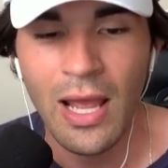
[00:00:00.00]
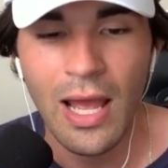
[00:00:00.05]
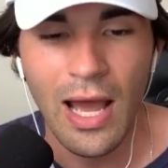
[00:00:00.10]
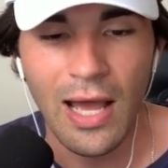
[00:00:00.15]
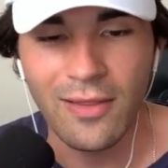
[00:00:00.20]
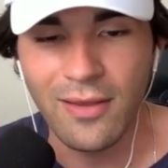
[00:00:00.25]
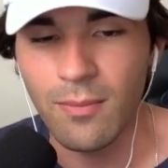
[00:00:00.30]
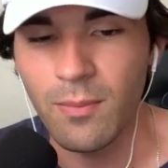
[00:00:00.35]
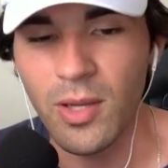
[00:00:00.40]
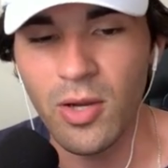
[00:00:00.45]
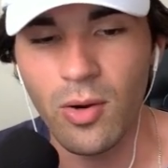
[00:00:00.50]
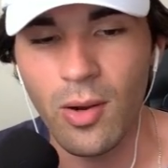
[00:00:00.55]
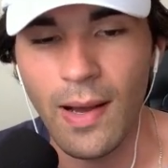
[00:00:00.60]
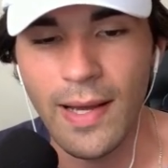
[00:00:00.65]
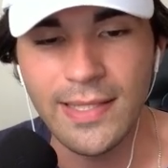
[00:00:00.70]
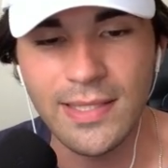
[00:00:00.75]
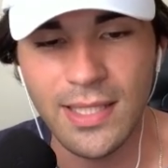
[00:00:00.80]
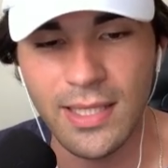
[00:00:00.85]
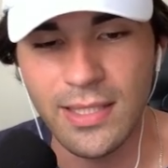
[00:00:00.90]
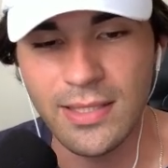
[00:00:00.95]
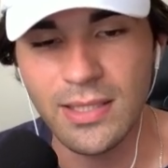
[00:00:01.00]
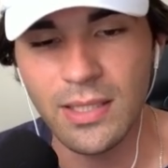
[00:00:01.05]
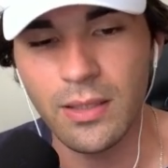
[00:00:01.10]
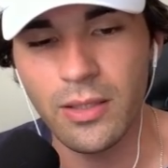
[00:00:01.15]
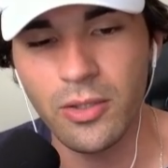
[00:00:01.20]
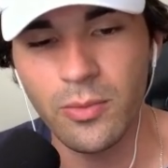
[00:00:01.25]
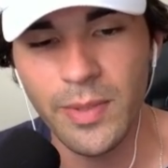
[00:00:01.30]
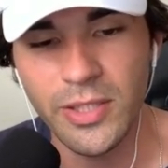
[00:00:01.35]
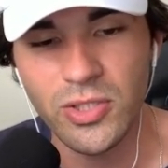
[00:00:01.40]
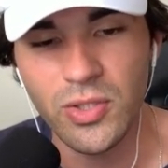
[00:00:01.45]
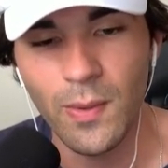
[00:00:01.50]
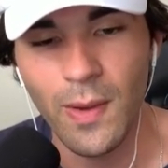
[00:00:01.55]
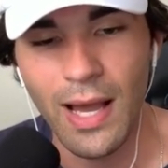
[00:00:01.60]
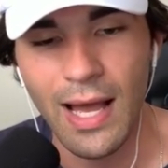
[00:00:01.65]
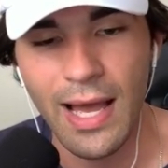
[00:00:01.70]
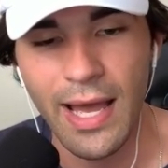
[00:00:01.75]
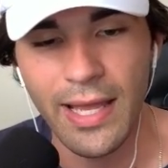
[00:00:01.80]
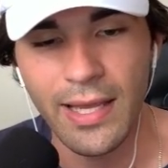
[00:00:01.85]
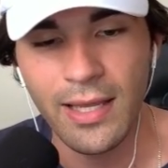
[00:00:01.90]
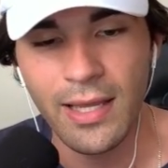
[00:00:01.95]
I think Miro Heiskanen's a little bit too
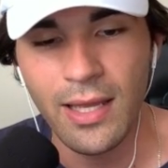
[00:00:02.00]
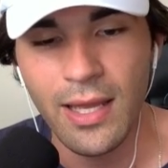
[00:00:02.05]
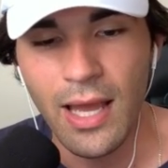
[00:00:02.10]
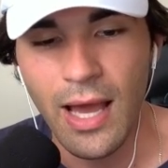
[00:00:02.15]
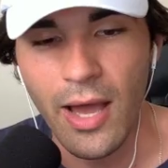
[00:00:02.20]
high.